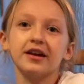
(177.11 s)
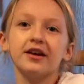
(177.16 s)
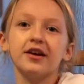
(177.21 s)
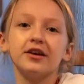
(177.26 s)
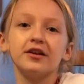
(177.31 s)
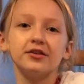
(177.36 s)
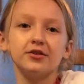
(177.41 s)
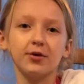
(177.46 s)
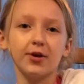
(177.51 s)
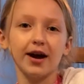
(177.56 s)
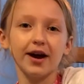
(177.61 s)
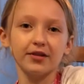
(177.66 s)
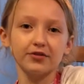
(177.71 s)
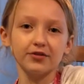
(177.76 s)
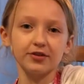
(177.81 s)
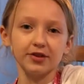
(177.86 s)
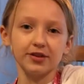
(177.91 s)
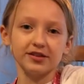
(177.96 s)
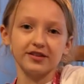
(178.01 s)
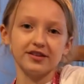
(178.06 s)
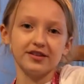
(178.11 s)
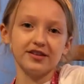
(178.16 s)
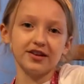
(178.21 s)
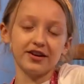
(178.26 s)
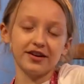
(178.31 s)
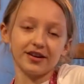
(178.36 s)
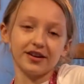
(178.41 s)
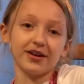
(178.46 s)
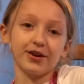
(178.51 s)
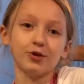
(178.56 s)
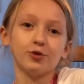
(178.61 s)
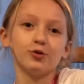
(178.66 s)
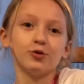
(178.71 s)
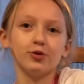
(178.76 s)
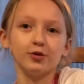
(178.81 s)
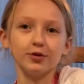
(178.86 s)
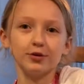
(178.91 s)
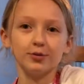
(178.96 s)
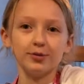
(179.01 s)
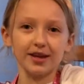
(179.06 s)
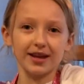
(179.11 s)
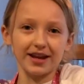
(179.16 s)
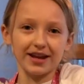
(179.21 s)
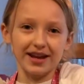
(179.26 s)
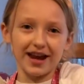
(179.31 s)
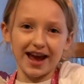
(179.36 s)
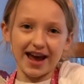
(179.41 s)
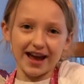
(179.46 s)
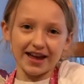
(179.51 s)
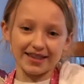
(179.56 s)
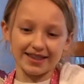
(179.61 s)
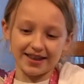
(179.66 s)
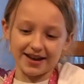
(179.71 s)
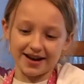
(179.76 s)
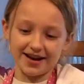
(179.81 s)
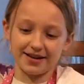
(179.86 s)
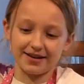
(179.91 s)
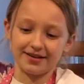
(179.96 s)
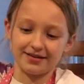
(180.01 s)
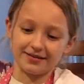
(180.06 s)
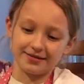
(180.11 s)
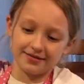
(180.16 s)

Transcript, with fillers: so after it's done and cooled, we can add that.